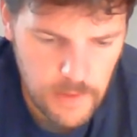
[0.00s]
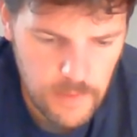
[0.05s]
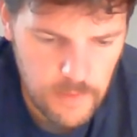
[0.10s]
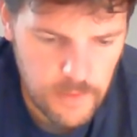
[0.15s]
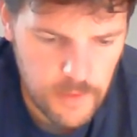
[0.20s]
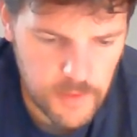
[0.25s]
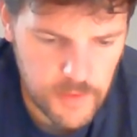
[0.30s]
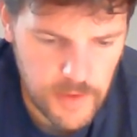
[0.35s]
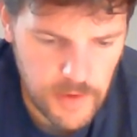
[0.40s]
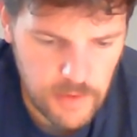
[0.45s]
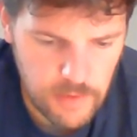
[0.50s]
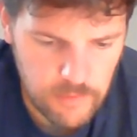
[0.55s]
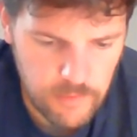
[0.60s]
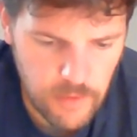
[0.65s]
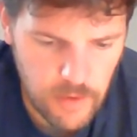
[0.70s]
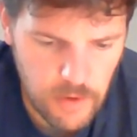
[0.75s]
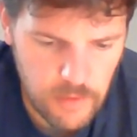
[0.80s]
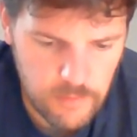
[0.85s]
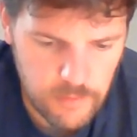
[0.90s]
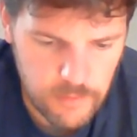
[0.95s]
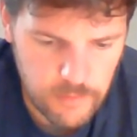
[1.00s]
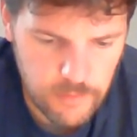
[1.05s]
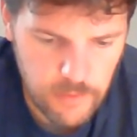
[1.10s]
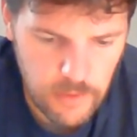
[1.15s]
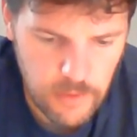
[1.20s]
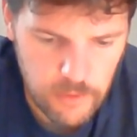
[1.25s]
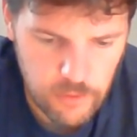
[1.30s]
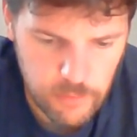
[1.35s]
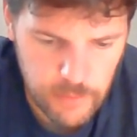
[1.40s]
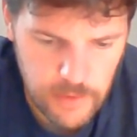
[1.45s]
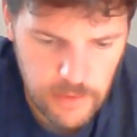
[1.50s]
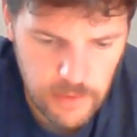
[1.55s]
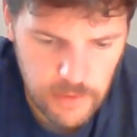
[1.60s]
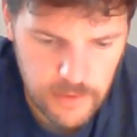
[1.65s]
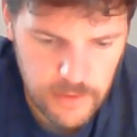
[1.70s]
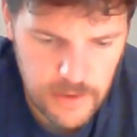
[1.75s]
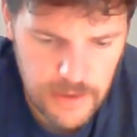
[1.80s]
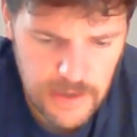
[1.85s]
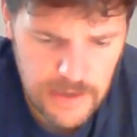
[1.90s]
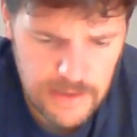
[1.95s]
The scent of Ivan follows me
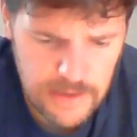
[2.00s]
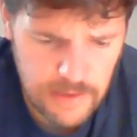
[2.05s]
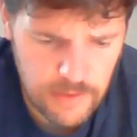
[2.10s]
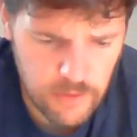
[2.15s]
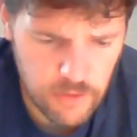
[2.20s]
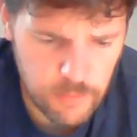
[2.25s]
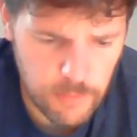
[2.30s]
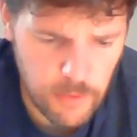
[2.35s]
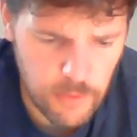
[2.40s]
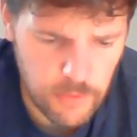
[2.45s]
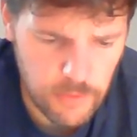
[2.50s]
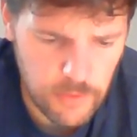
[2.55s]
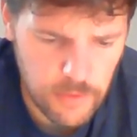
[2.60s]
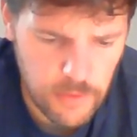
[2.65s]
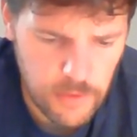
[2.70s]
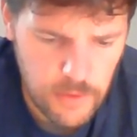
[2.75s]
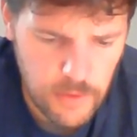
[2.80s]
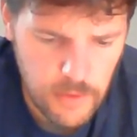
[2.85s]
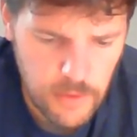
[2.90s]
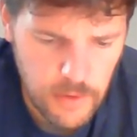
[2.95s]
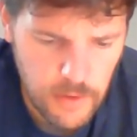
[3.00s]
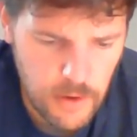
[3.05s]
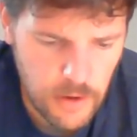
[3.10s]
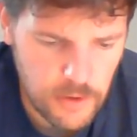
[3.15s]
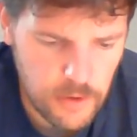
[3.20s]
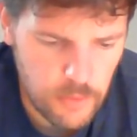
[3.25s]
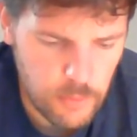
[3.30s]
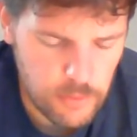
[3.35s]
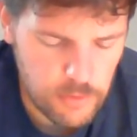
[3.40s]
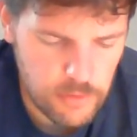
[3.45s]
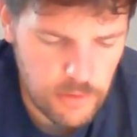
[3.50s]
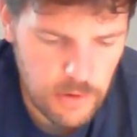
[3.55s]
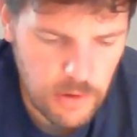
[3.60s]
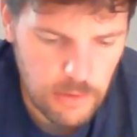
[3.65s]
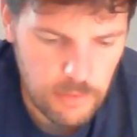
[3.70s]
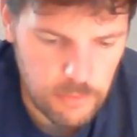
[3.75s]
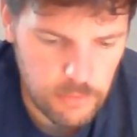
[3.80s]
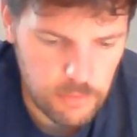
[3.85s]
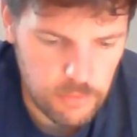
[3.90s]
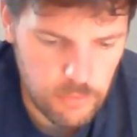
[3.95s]
like clinging smoke. I know he's
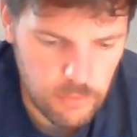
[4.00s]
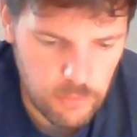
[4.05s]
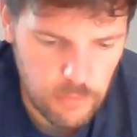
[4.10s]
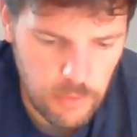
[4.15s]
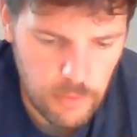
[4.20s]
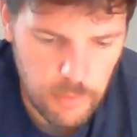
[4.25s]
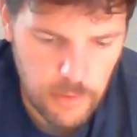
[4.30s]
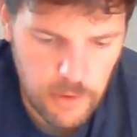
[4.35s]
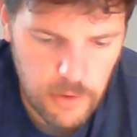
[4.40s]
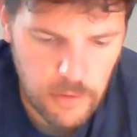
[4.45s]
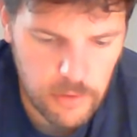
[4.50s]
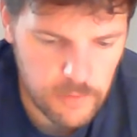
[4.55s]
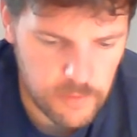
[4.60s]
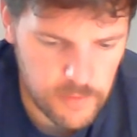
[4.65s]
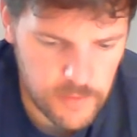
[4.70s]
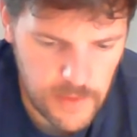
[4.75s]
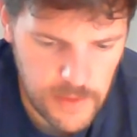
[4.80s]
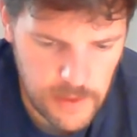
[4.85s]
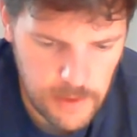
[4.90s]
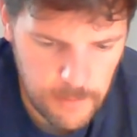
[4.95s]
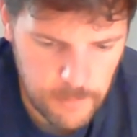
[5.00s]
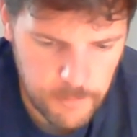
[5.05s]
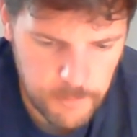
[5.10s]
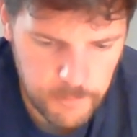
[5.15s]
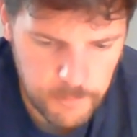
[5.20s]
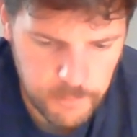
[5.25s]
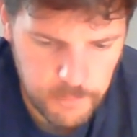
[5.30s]
close, although I can't see him.